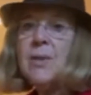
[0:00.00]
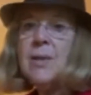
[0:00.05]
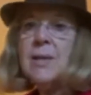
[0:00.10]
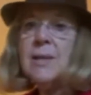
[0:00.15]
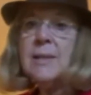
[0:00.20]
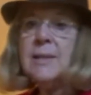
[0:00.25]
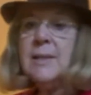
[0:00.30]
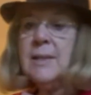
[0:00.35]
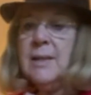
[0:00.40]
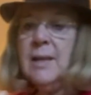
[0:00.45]

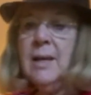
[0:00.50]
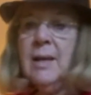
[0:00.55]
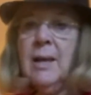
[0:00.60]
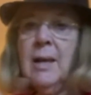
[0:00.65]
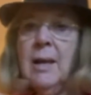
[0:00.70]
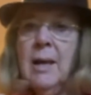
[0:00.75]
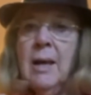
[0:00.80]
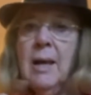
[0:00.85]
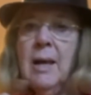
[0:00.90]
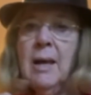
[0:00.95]
this
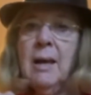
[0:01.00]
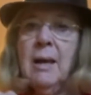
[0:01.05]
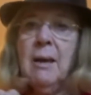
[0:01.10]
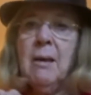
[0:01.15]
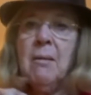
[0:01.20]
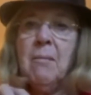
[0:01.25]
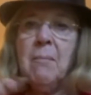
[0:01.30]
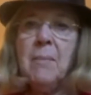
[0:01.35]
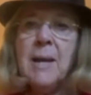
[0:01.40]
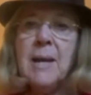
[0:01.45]

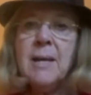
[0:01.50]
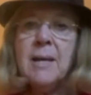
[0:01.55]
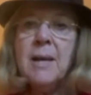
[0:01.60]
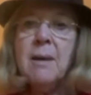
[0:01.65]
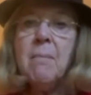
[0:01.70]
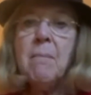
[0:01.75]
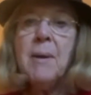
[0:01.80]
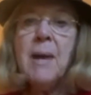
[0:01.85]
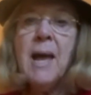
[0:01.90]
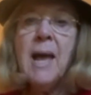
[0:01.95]

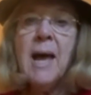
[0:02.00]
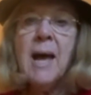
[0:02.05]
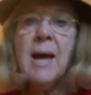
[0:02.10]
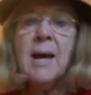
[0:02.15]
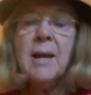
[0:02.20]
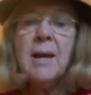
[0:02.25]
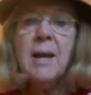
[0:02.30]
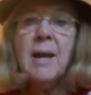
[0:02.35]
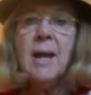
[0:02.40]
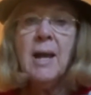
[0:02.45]
baking
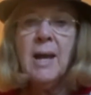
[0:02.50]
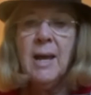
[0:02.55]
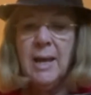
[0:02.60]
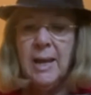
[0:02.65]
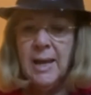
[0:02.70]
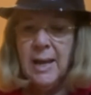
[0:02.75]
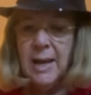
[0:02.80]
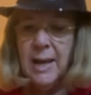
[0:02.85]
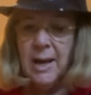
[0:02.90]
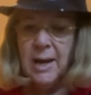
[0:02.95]
pan,
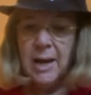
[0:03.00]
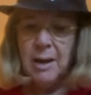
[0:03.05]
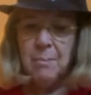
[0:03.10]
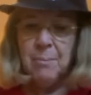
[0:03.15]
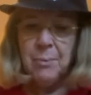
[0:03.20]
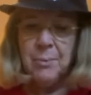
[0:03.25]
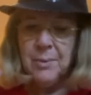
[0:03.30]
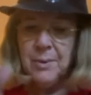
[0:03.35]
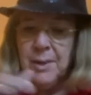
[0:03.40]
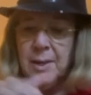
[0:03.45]
and I
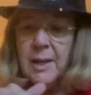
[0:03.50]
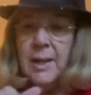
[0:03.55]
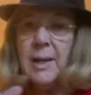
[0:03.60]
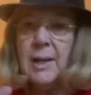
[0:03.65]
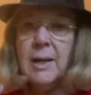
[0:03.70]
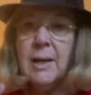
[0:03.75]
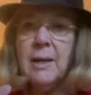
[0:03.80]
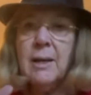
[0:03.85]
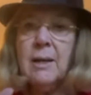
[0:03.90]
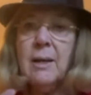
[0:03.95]
put
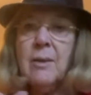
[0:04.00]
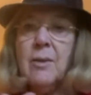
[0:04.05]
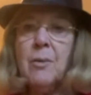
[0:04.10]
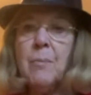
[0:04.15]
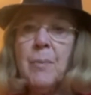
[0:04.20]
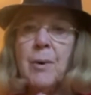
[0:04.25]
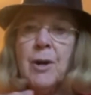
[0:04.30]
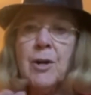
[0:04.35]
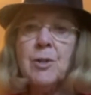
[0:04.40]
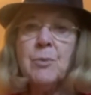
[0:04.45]
in the
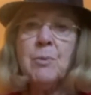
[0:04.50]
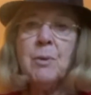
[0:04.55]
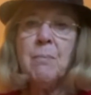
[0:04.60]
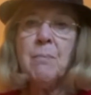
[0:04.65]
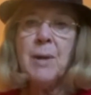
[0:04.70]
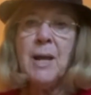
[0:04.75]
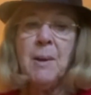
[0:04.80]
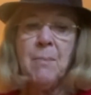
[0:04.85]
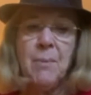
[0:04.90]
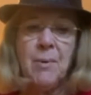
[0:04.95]

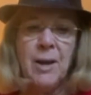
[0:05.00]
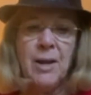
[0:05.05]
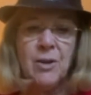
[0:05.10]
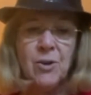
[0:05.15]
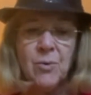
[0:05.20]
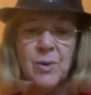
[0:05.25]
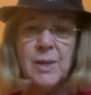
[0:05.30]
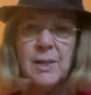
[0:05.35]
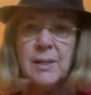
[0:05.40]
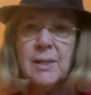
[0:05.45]
parchment paper. I
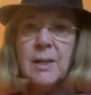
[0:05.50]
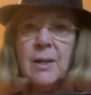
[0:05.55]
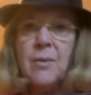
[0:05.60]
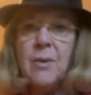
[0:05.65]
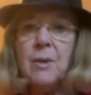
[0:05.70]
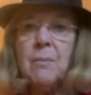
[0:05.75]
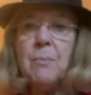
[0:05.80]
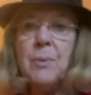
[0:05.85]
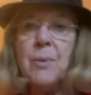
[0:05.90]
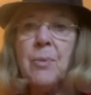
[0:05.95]
greased it
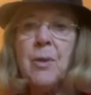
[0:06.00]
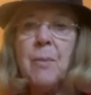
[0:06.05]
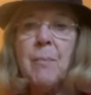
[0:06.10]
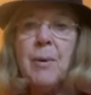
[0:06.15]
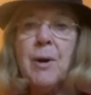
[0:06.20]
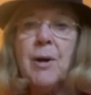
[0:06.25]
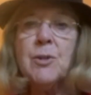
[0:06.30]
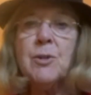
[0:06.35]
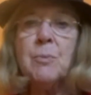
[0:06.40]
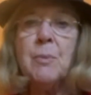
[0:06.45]
and then put the
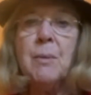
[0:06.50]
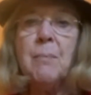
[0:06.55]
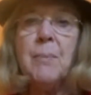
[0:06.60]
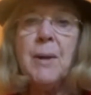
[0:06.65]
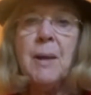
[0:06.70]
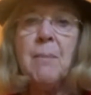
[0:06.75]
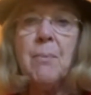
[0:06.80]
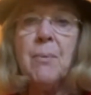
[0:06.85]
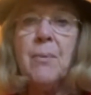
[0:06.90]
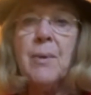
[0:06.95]
parchment
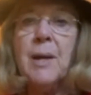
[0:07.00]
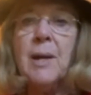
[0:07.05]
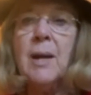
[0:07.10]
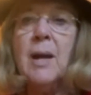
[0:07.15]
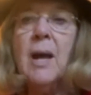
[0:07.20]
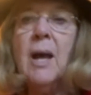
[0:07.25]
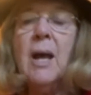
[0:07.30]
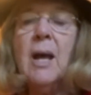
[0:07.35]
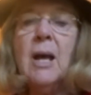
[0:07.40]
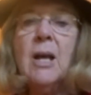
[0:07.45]
paper in.
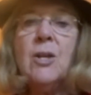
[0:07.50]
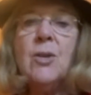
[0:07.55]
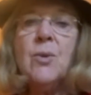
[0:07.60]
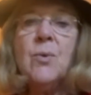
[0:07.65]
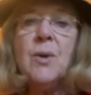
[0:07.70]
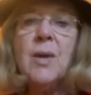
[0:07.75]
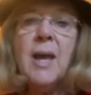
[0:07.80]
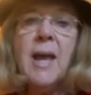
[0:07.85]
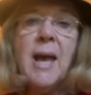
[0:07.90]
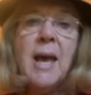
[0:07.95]

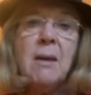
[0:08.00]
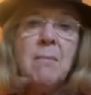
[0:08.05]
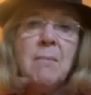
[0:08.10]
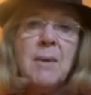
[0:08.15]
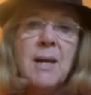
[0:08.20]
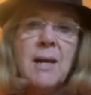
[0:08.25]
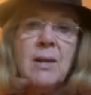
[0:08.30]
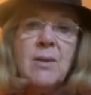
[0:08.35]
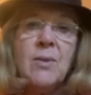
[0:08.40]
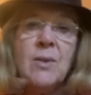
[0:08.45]
You can
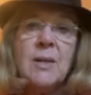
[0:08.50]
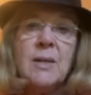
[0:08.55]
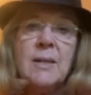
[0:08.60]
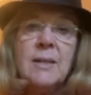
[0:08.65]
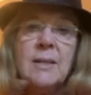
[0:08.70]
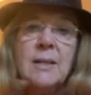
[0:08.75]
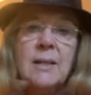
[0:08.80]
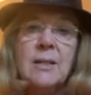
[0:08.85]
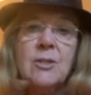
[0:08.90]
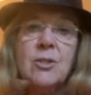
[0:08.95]
make
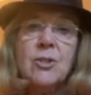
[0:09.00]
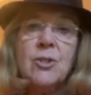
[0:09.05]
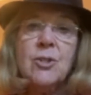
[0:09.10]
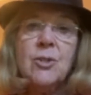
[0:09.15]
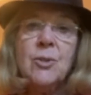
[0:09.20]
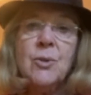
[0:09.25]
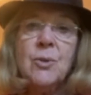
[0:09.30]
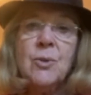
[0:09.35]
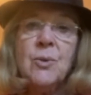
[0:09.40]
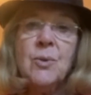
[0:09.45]
this as
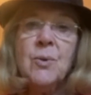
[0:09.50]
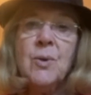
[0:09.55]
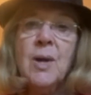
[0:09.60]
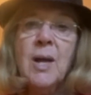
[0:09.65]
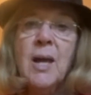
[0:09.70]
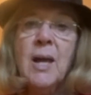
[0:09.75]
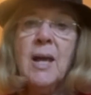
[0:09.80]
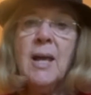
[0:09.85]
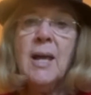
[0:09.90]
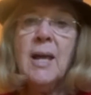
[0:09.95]
2
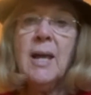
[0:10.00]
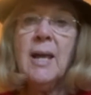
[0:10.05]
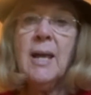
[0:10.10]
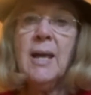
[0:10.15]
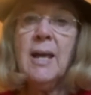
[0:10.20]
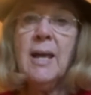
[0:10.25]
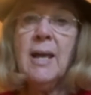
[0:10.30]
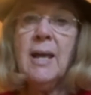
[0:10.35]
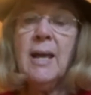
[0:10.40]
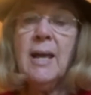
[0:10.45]

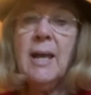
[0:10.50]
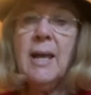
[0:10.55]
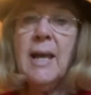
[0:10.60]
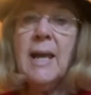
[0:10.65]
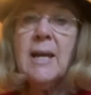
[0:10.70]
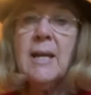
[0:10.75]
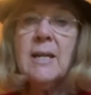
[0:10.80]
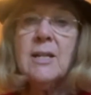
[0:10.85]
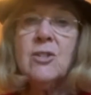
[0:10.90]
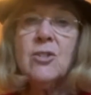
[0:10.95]

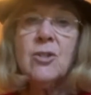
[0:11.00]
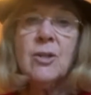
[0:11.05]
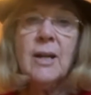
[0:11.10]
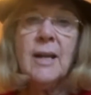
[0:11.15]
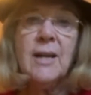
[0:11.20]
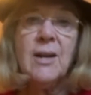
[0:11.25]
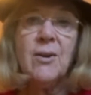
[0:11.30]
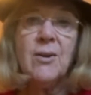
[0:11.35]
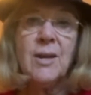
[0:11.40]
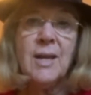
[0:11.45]
8-inch
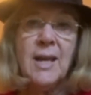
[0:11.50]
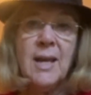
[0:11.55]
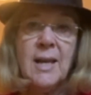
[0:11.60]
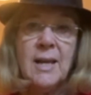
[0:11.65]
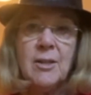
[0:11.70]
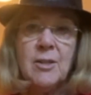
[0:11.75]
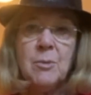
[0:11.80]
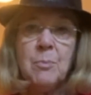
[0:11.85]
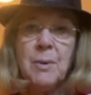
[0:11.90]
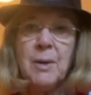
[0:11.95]
layer
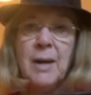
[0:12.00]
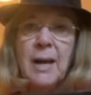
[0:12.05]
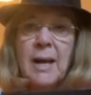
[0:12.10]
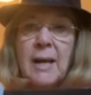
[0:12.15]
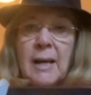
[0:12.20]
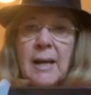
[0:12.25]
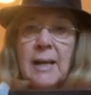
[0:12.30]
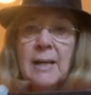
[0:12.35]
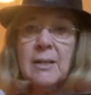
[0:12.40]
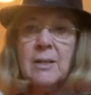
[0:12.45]
cakes, but I
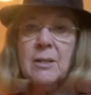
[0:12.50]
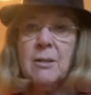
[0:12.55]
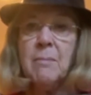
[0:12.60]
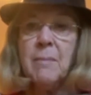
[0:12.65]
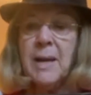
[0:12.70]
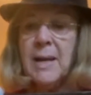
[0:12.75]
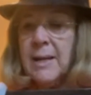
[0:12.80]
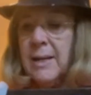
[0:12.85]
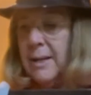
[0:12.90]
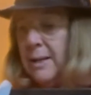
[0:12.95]
like to
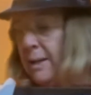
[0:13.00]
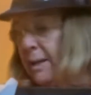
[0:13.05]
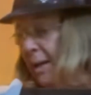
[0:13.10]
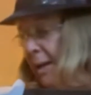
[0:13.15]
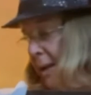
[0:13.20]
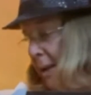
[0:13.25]
make it